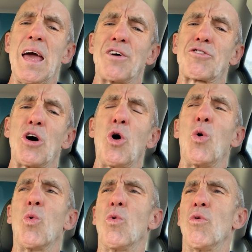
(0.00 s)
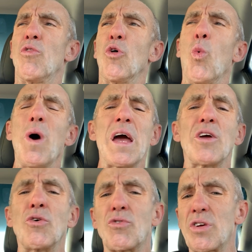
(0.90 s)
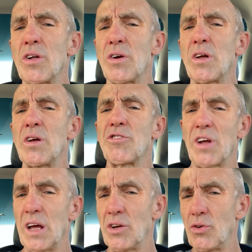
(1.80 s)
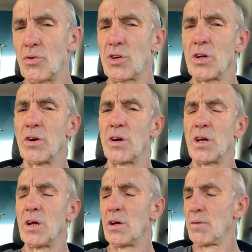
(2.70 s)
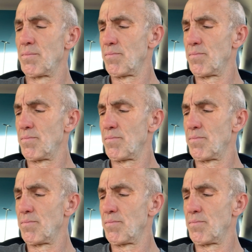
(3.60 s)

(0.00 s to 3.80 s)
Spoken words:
So the way utilities and utility